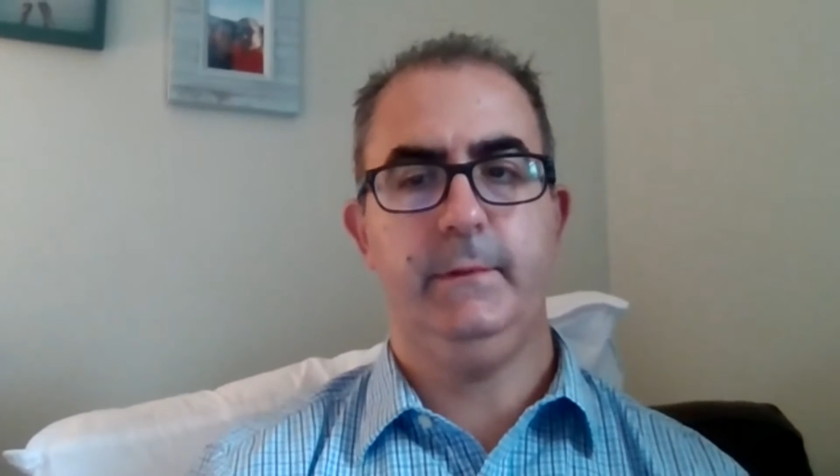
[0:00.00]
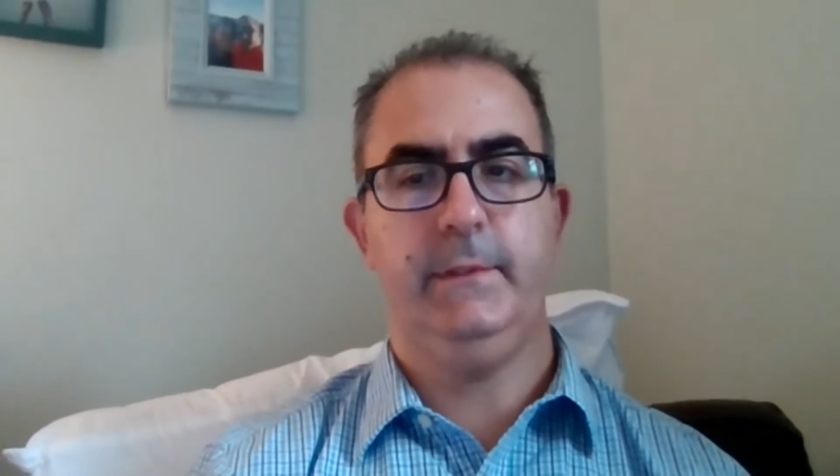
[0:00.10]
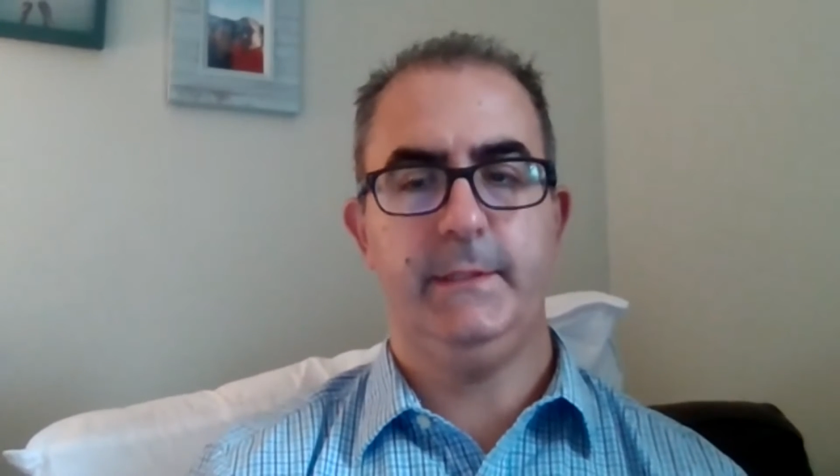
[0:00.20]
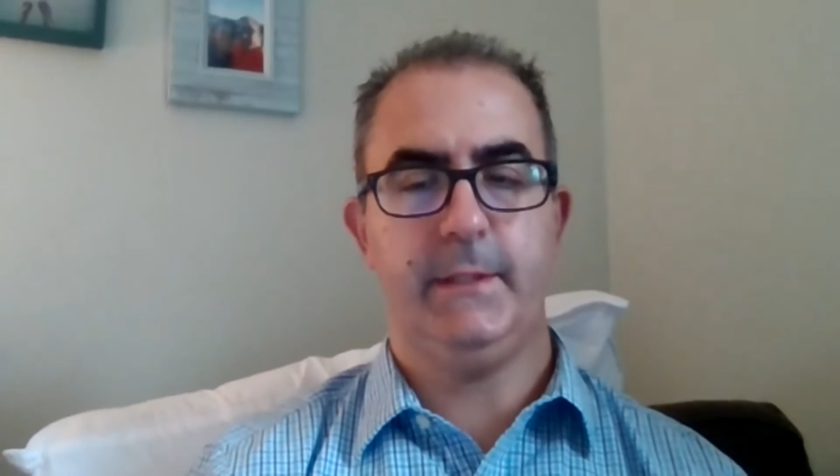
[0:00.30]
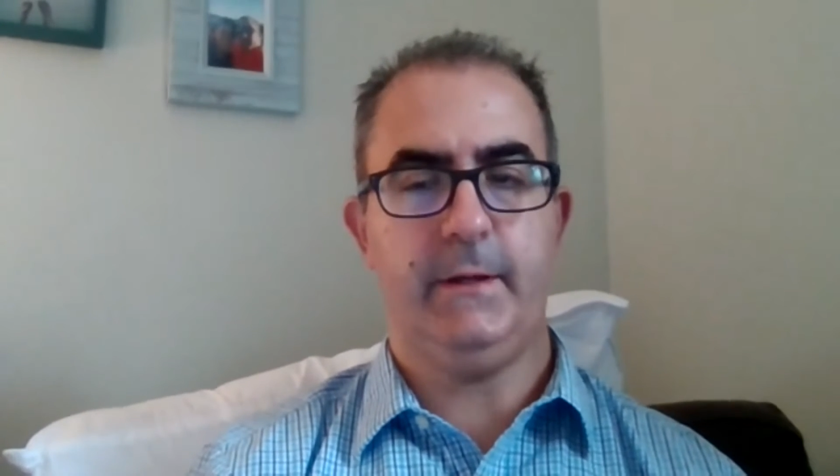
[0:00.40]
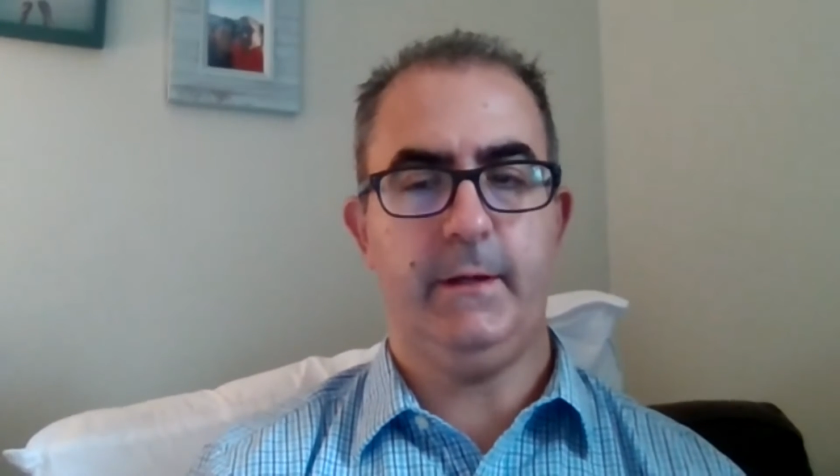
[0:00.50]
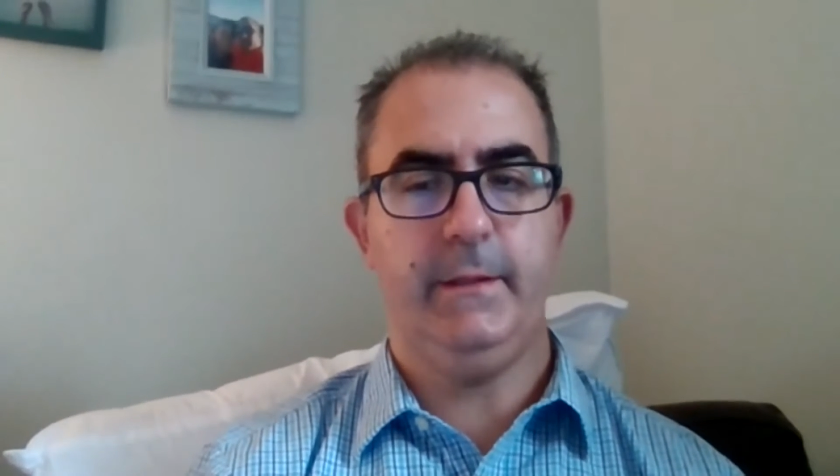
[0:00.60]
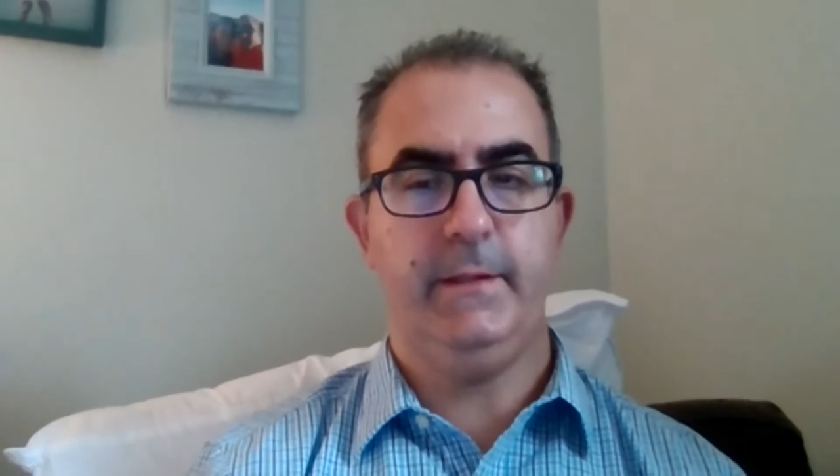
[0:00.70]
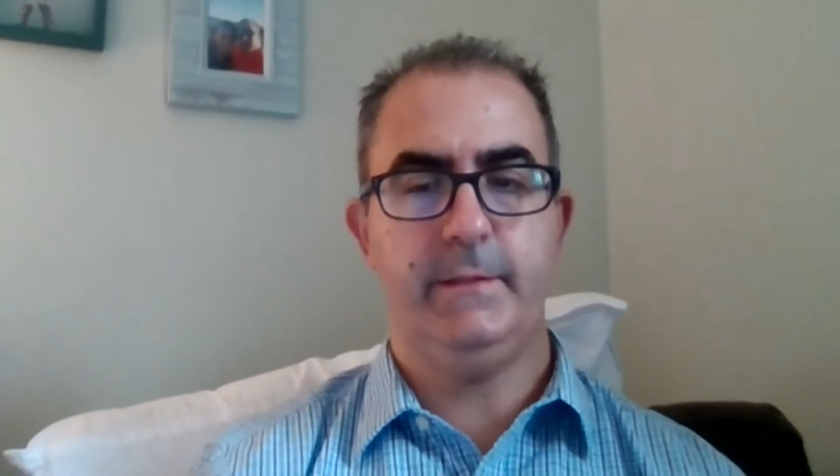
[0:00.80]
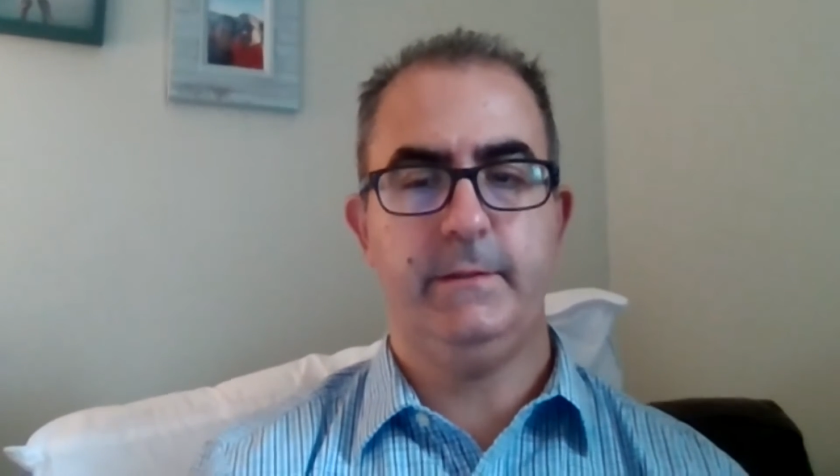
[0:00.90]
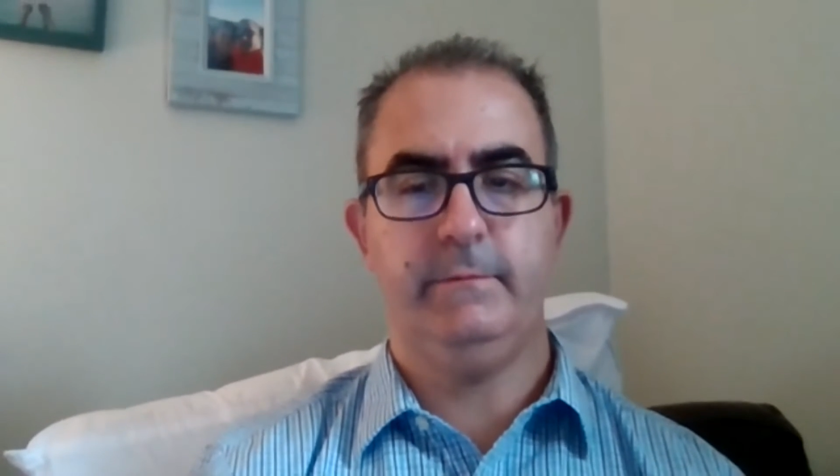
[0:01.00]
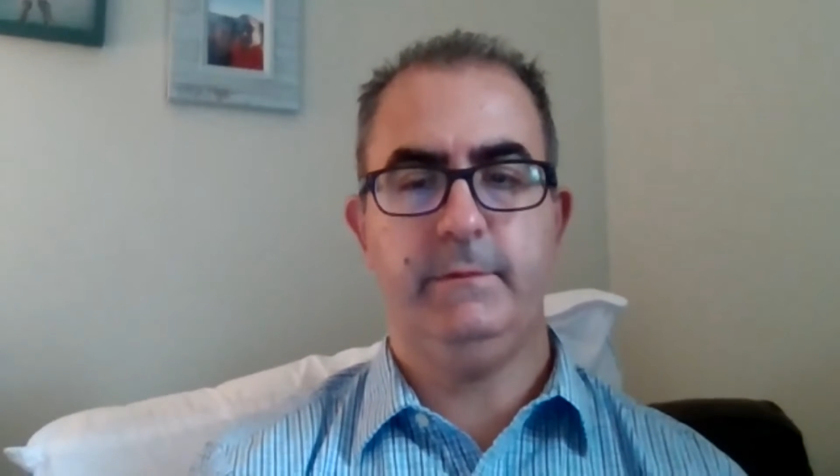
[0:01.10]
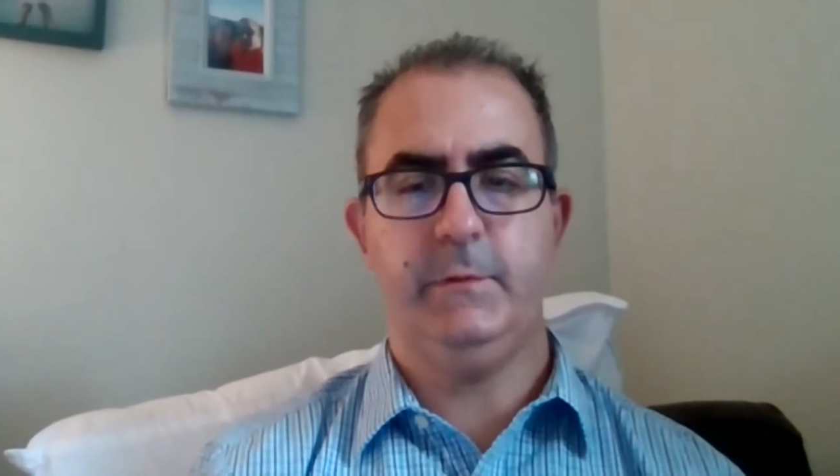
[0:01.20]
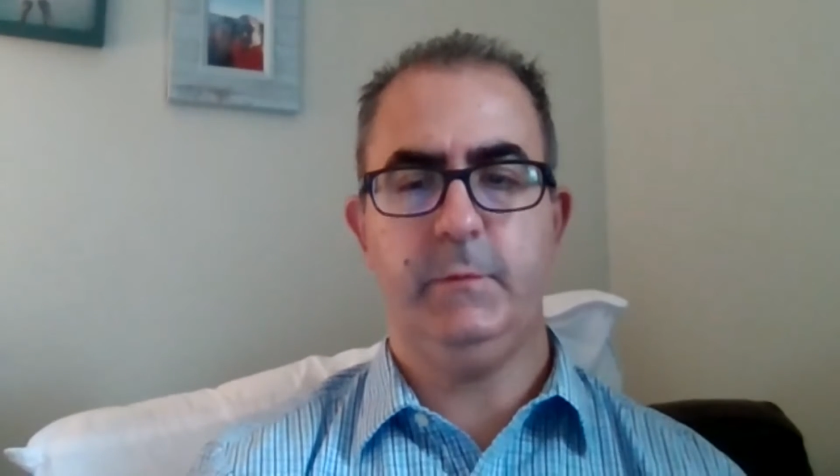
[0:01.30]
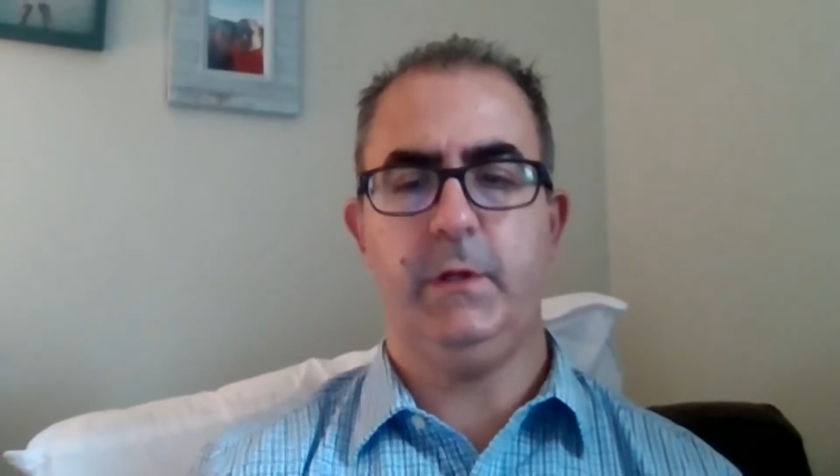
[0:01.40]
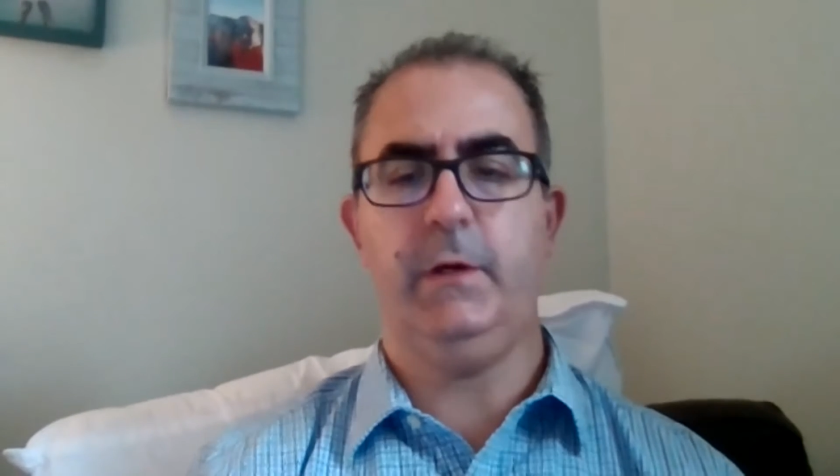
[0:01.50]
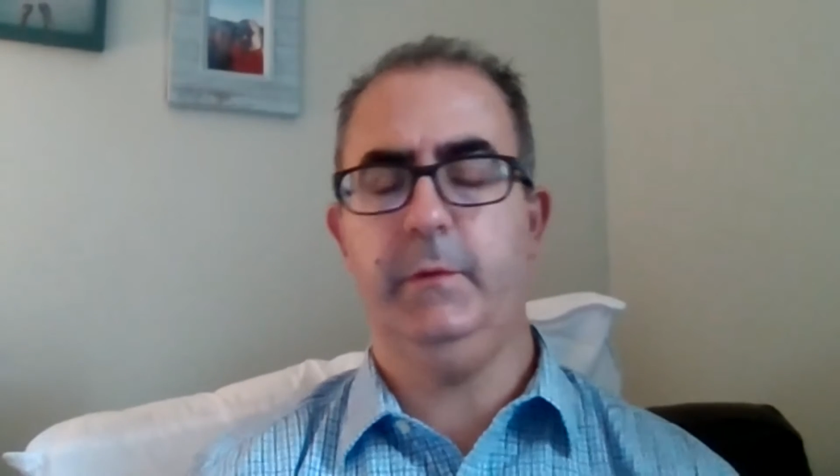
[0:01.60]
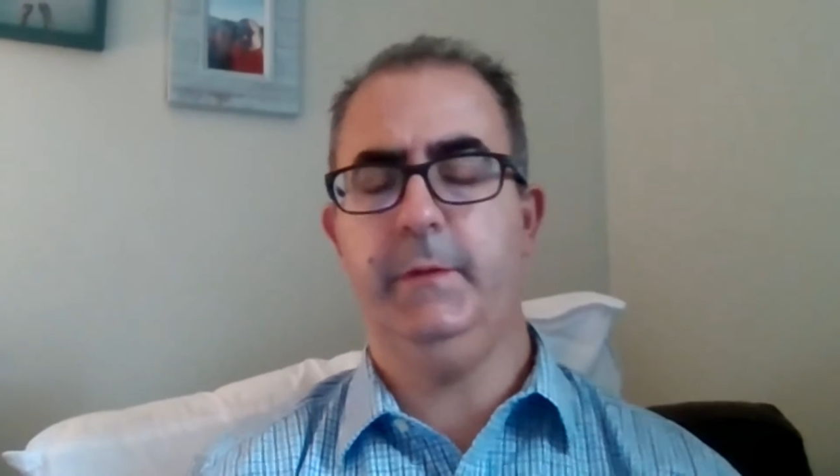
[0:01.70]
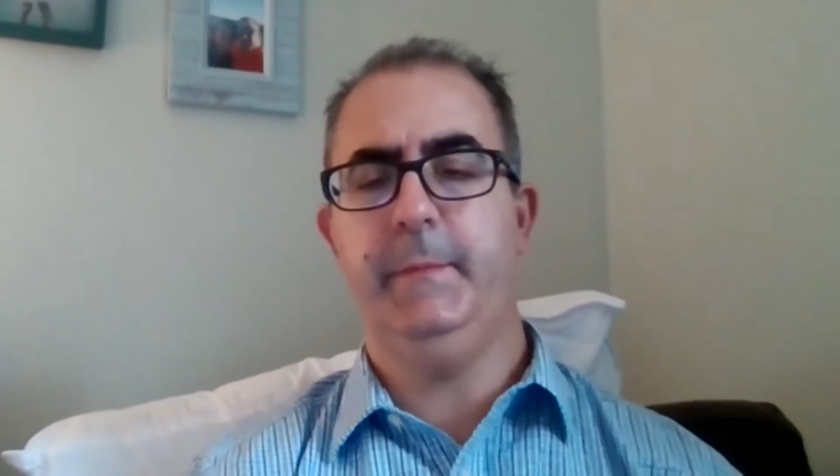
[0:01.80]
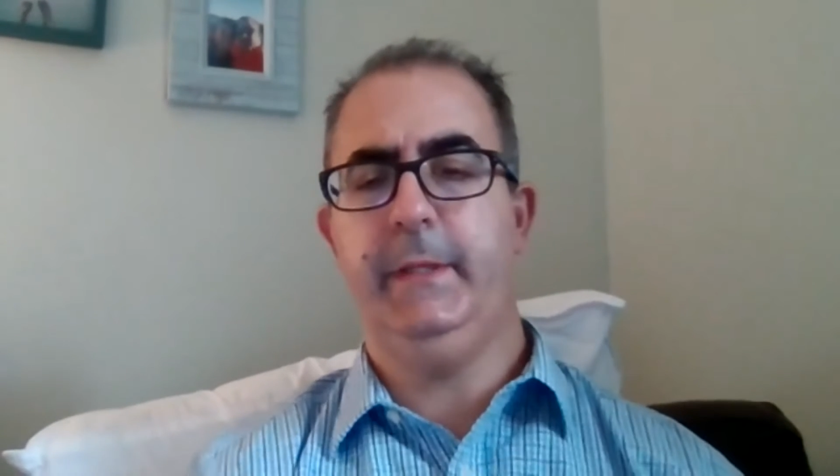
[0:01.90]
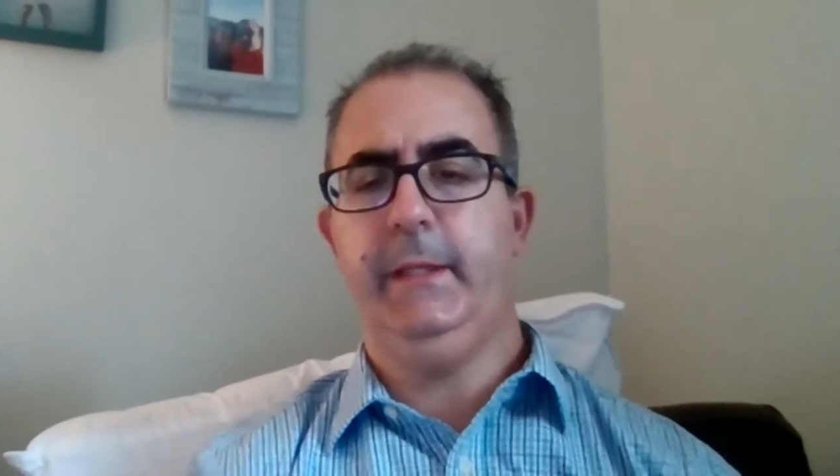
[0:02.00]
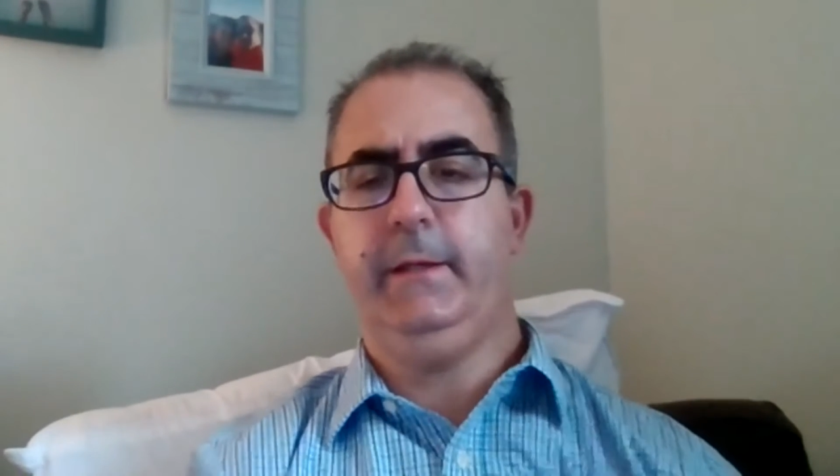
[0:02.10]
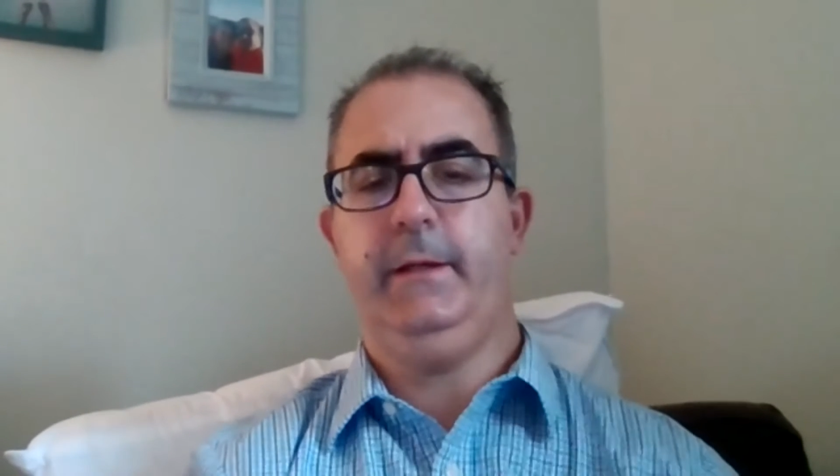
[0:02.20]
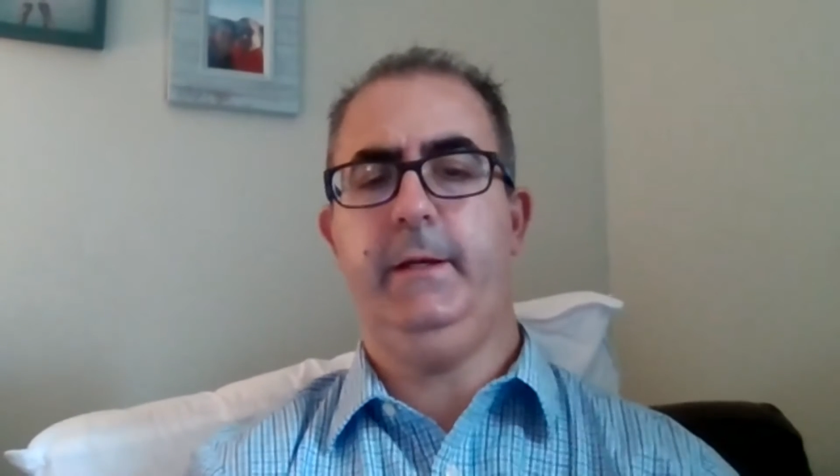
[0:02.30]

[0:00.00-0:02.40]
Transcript: is on this Zoom call with me.